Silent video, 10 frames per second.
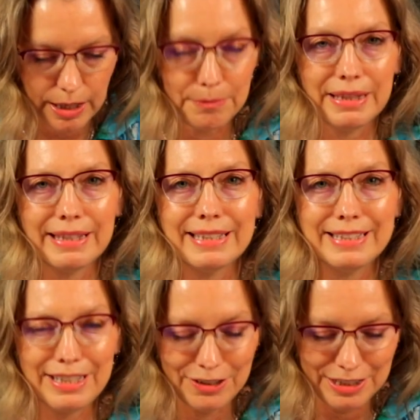I mean,
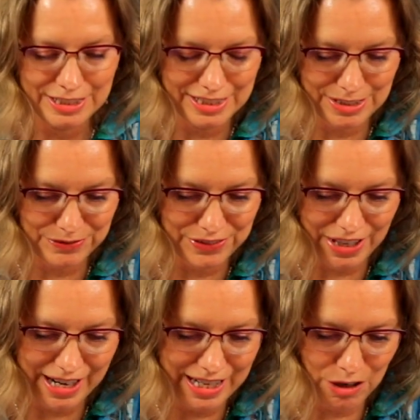this year is just
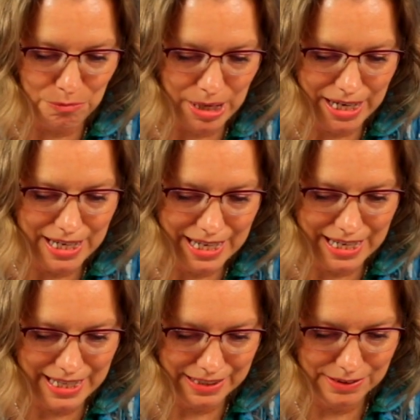flying
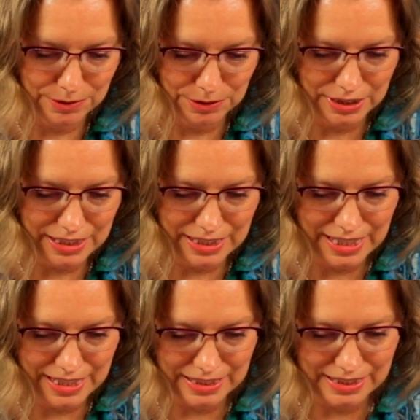by. Oh,
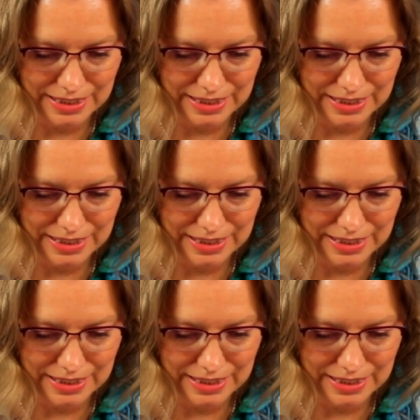goodness.